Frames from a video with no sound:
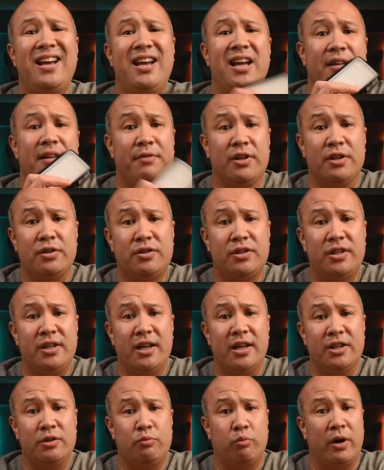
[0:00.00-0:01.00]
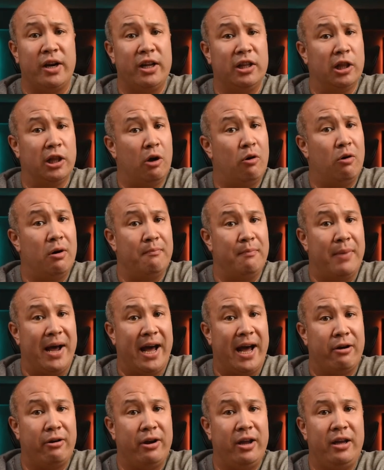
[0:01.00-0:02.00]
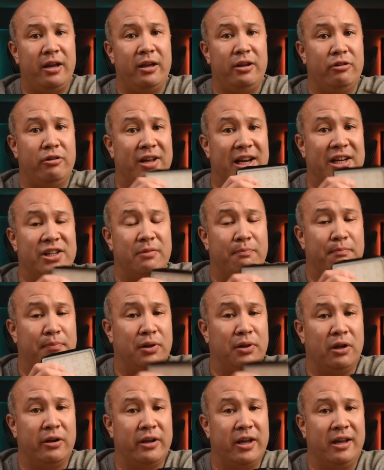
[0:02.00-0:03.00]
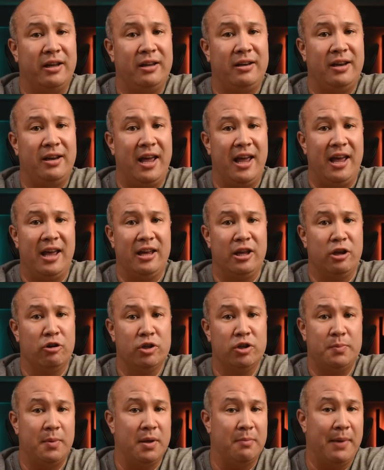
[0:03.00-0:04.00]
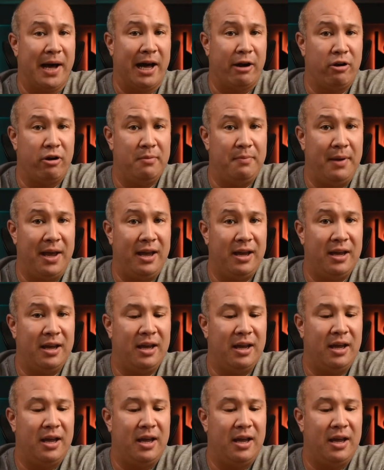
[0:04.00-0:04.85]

if this is running low on battery, you can actually plug in a USB battery bank